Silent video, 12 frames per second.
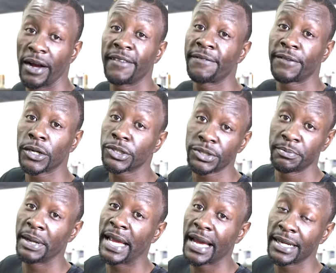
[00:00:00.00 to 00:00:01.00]
I first
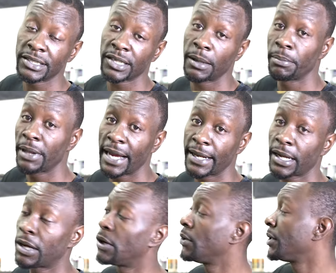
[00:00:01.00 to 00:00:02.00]
began to apply the
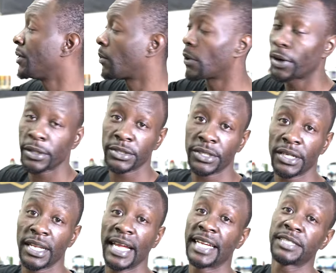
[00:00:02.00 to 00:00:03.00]
coating and work onto the
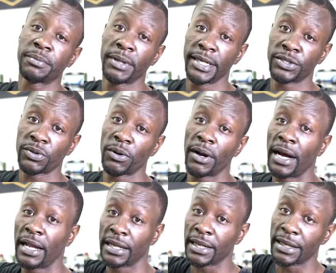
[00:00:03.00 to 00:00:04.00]
last place where
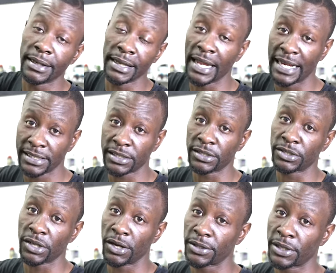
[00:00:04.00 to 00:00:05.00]
I last
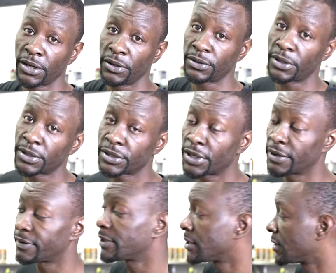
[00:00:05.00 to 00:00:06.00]
installed the coating on the
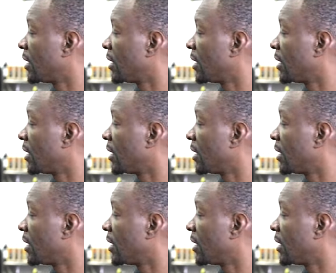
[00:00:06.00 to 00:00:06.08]
surface.